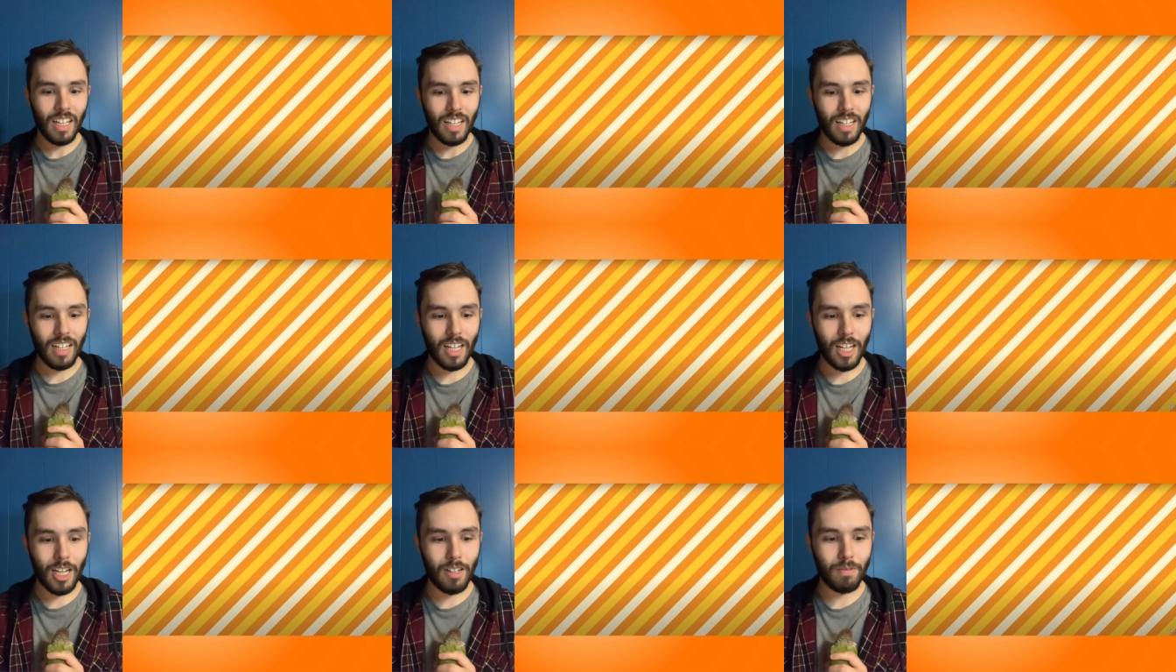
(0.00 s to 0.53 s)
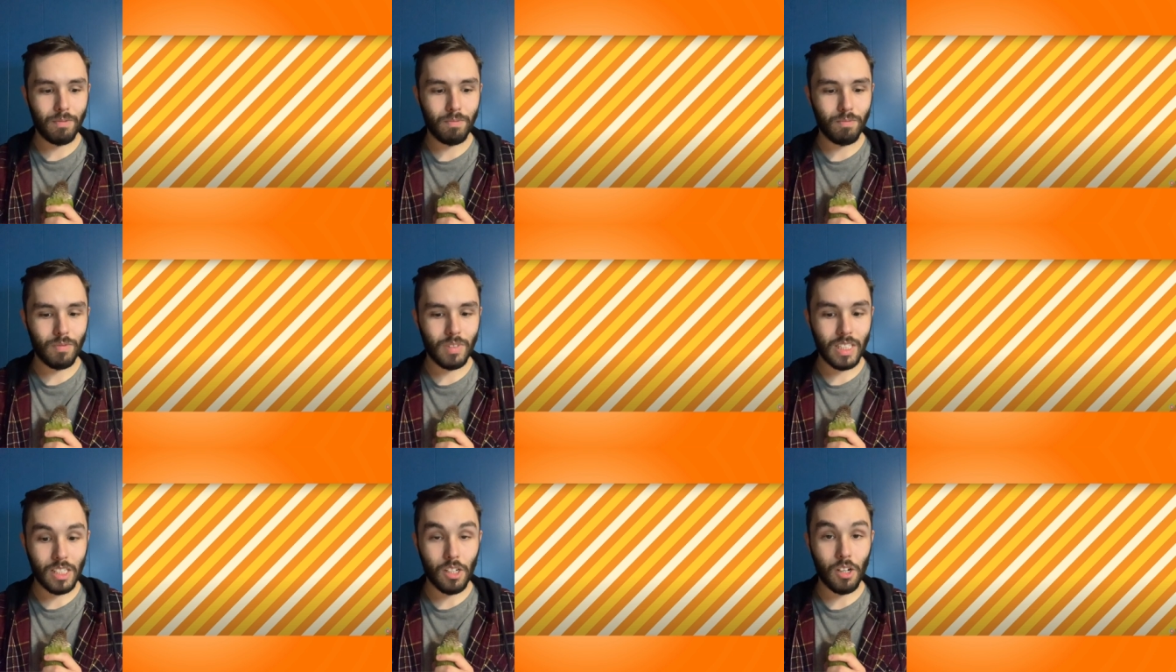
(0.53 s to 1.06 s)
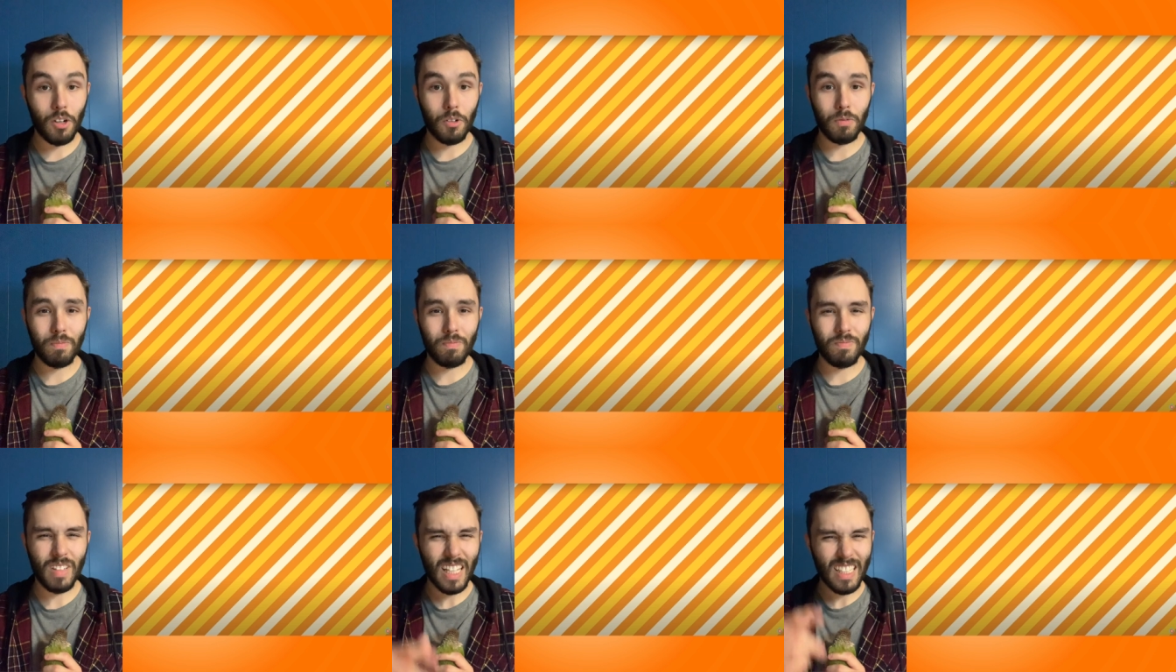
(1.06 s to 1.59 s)
Uh, so
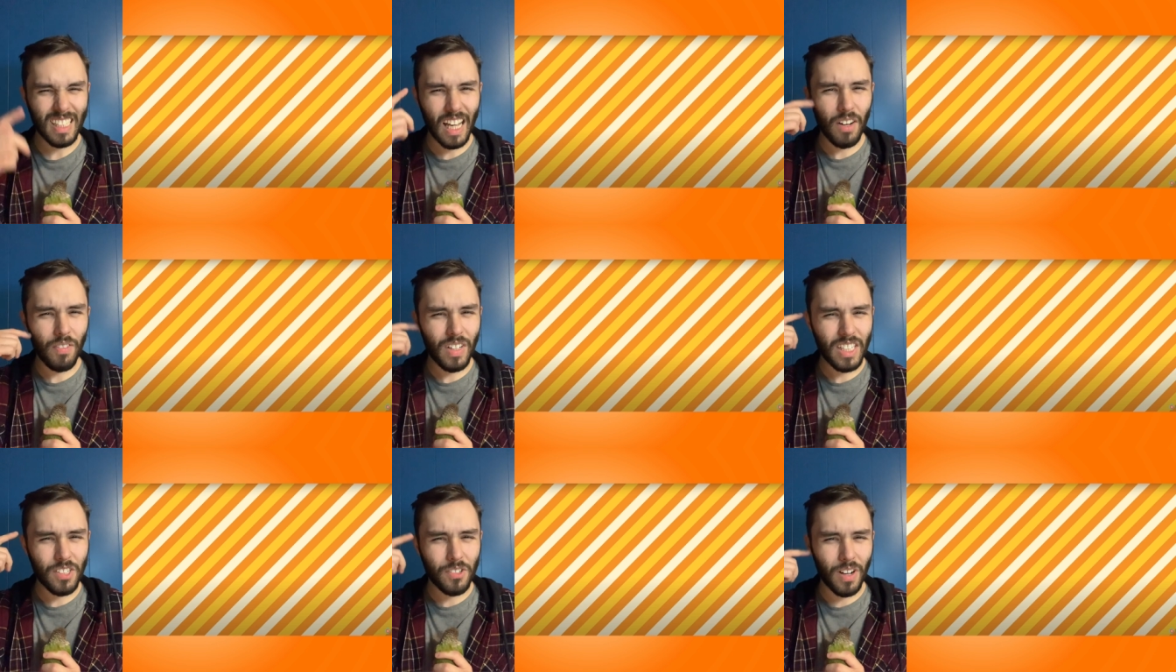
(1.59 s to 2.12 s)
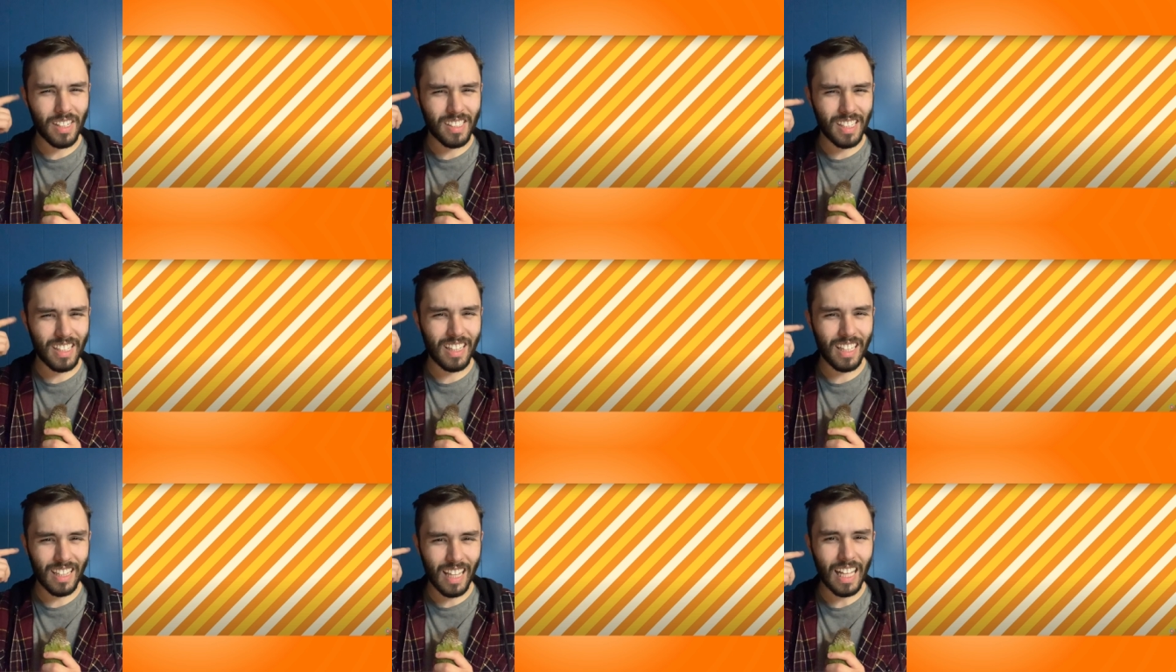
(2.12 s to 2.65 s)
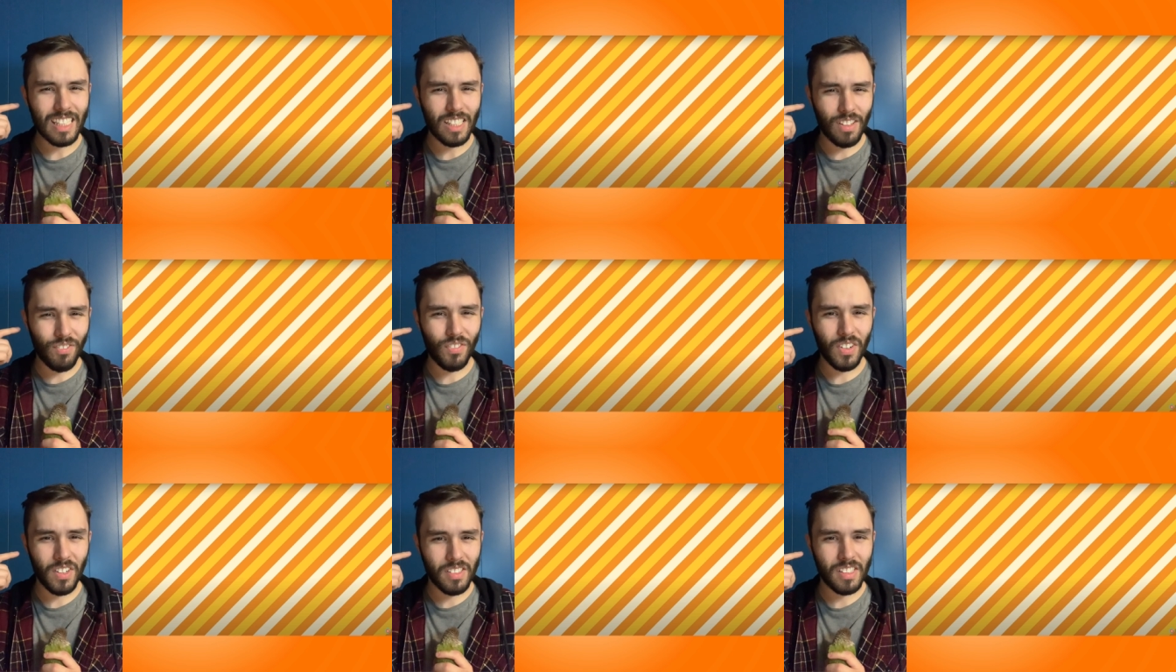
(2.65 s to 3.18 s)
that's kind of interesting that that's the
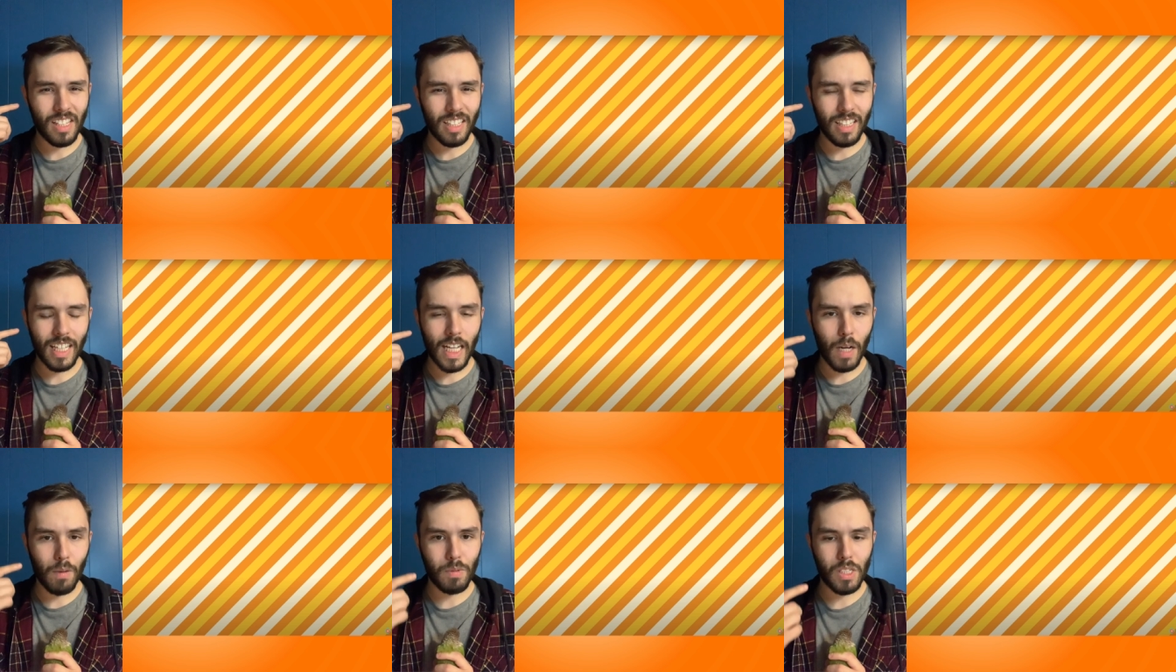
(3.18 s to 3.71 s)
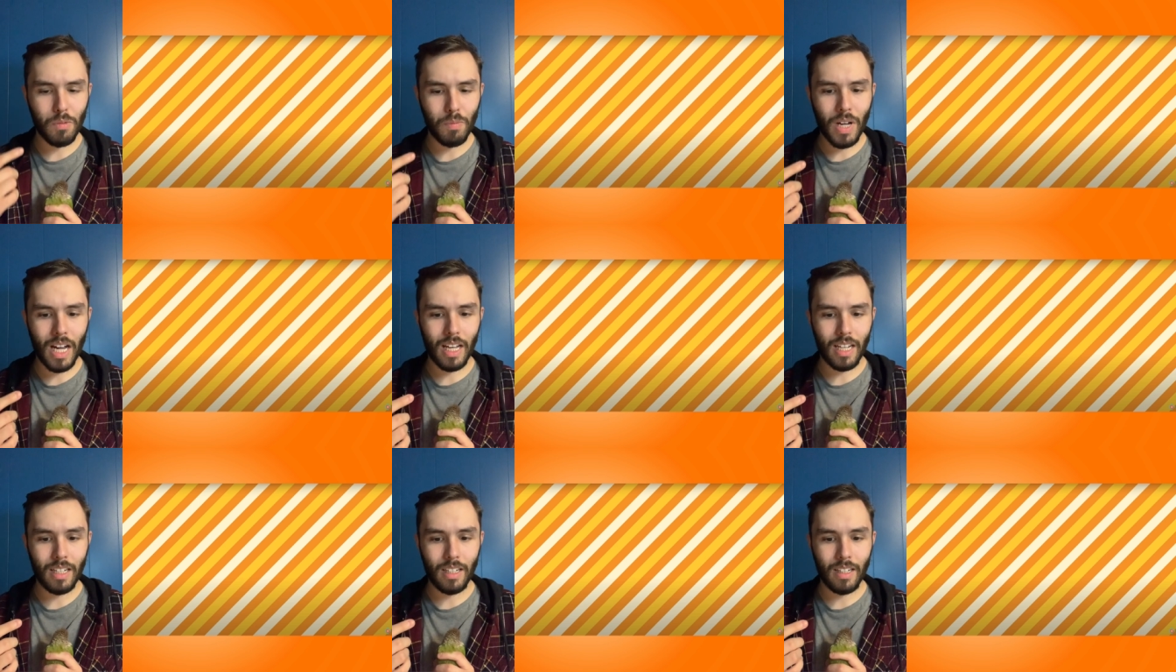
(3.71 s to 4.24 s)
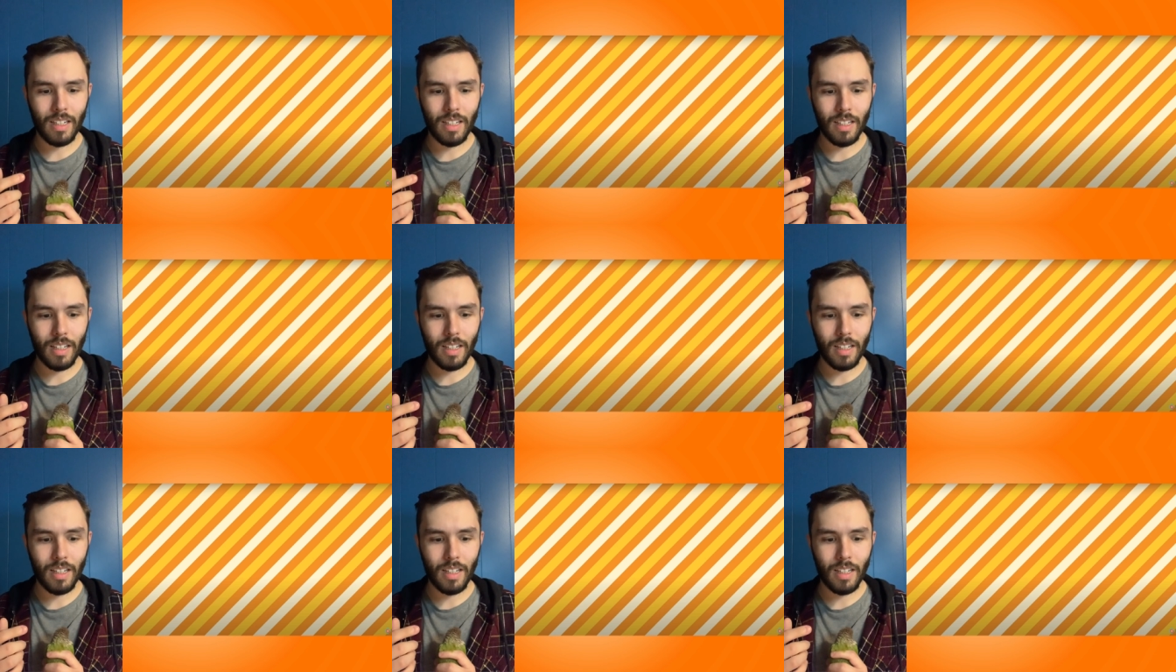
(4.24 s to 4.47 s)
first thing that comes to mind,